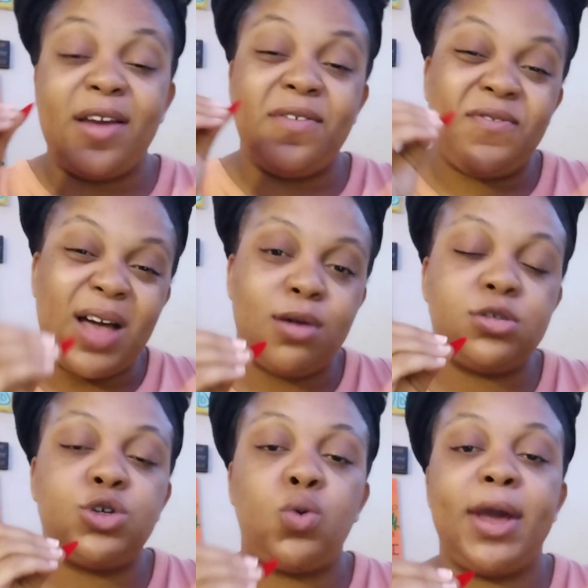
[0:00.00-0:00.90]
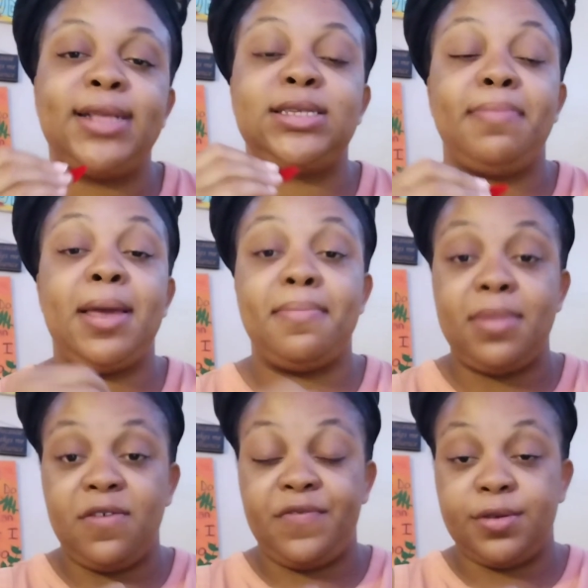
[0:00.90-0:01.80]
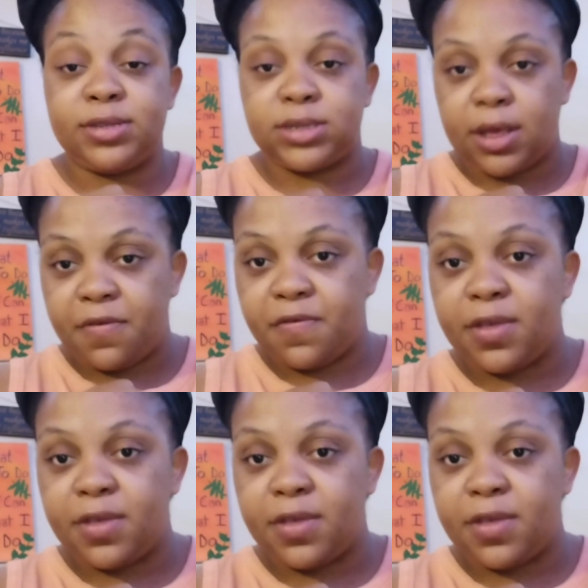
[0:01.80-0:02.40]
I found a way to make me feel safe.